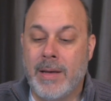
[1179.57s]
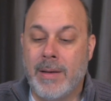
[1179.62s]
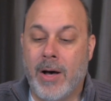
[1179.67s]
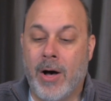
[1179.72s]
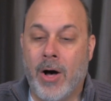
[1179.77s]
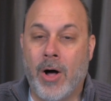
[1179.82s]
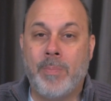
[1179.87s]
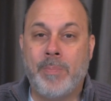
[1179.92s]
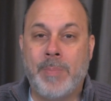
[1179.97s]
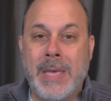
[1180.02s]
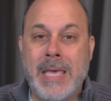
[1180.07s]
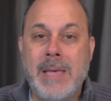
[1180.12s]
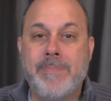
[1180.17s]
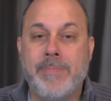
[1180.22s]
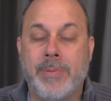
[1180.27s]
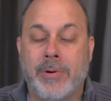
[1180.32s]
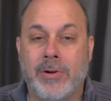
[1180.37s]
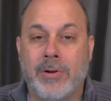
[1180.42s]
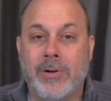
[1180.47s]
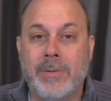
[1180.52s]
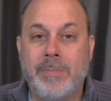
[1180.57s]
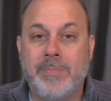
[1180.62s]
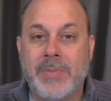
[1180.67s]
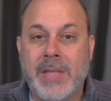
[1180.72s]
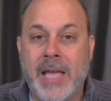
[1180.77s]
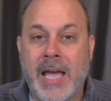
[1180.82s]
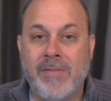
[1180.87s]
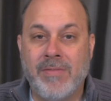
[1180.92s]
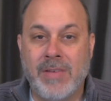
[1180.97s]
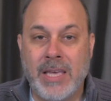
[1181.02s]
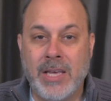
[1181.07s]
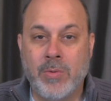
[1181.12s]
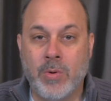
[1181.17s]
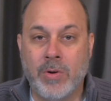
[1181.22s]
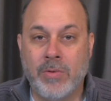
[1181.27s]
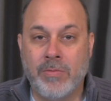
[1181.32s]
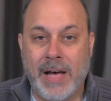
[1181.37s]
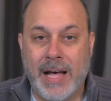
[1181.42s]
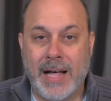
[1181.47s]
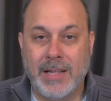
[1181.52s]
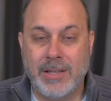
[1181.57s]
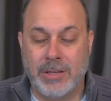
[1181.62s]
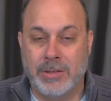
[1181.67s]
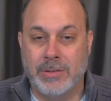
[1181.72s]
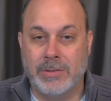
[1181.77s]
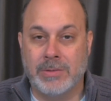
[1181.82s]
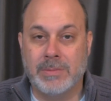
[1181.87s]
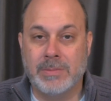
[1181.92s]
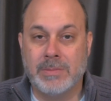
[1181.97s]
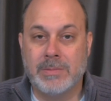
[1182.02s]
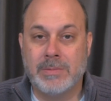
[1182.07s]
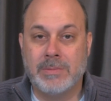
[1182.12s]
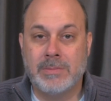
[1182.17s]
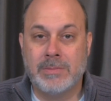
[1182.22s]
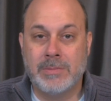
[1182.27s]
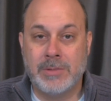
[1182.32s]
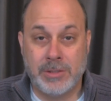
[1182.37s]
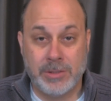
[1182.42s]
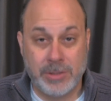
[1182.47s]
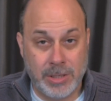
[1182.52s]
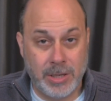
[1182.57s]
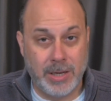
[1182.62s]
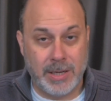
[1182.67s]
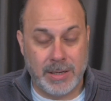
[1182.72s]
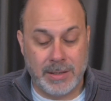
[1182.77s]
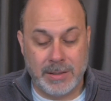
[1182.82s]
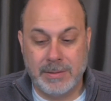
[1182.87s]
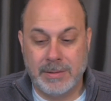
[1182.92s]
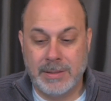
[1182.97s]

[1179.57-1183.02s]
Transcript: all people have equal value, which is good.